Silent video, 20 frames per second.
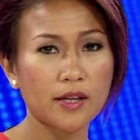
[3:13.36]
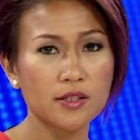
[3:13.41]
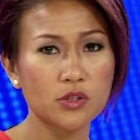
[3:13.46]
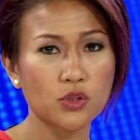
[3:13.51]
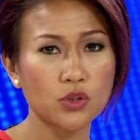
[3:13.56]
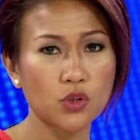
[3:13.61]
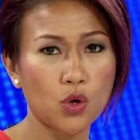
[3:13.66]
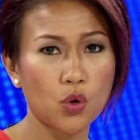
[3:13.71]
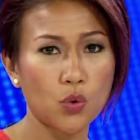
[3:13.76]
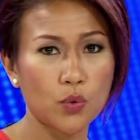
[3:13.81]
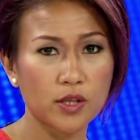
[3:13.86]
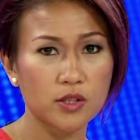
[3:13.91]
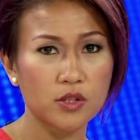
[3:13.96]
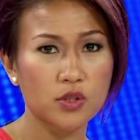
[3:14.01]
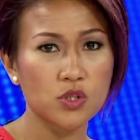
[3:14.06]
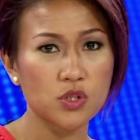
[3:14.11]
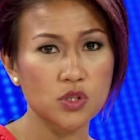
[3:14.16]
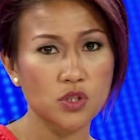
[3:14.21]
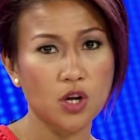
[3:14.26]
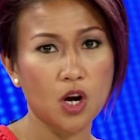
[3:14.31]
to go, where
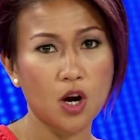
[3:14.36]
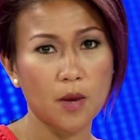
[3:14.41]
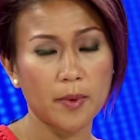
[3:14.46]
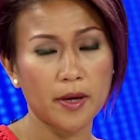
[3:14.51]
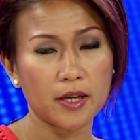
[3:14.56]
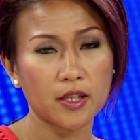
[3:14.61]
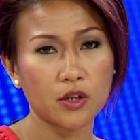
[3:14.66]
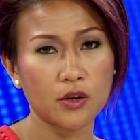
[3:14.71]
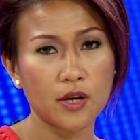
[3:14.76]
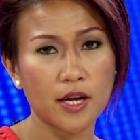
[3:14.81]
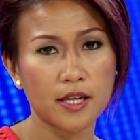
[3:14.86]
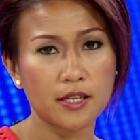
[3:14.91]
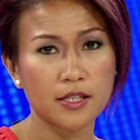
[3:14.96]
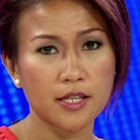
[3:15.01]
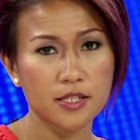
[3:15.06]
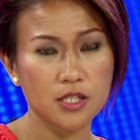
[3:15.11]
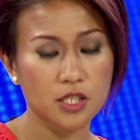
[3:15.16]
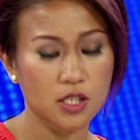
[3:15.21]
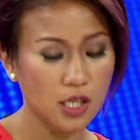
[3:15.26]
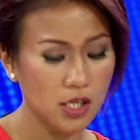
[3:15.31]
to stop, and your end
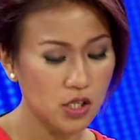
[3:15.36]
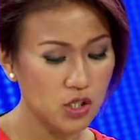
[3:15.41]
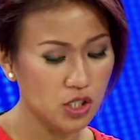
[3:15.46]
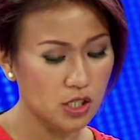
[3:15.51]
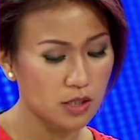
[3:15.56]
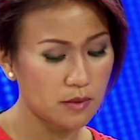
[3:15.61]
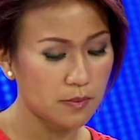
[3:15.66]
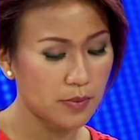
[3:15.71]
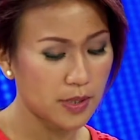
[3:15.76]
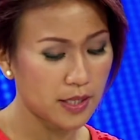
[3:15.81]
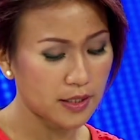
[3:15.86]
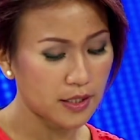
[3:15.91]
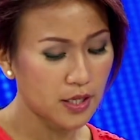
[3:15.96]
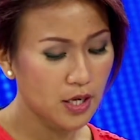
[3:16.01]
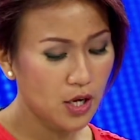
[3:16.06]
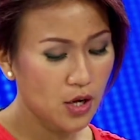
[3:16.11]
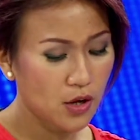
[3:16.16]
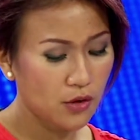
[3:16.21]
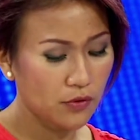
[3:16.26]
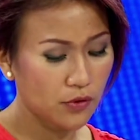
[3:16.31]
destination, but
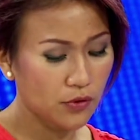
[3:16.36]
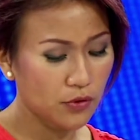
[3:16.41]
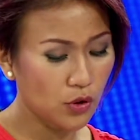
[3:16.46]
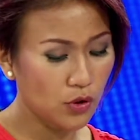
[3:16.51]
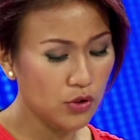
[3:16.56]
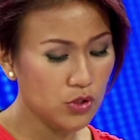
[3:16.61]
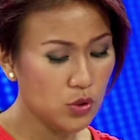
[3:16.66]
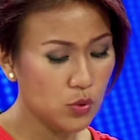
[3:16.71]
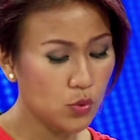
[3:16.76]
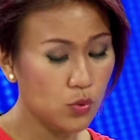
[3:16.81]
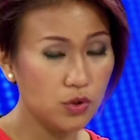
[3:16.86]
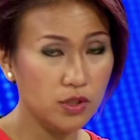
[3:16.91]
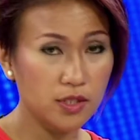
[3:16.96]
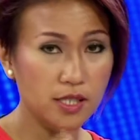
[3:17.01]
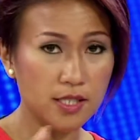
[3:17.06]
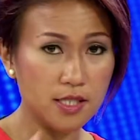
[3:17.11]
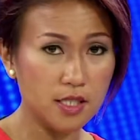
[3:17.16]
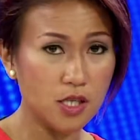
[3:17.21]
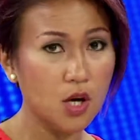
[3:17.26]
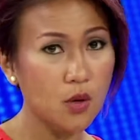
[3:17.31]
for those who
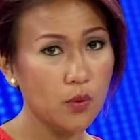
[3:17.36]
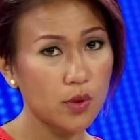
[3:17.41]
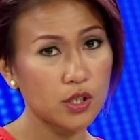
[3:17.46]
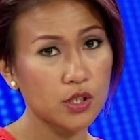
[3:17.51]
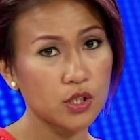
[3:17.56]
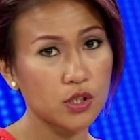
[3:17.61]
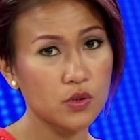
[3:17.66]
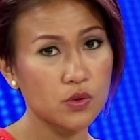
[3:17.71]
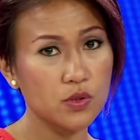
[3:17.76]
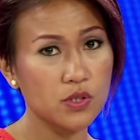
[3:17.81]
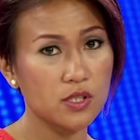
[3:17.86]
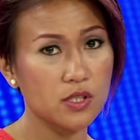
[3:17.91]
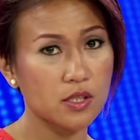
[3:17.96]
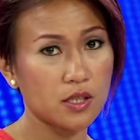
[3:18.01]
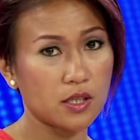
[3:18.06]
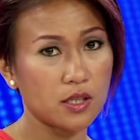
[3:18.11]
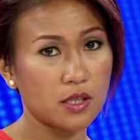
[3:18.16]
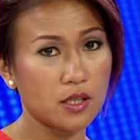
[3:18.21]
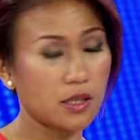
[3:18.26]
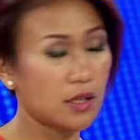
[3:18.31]
does not want to use
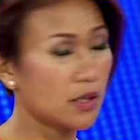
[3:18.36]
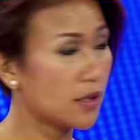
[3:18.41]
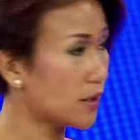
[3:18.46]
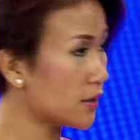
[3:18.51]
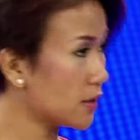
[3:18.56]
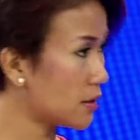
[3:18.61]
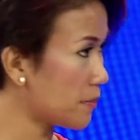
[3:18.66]
the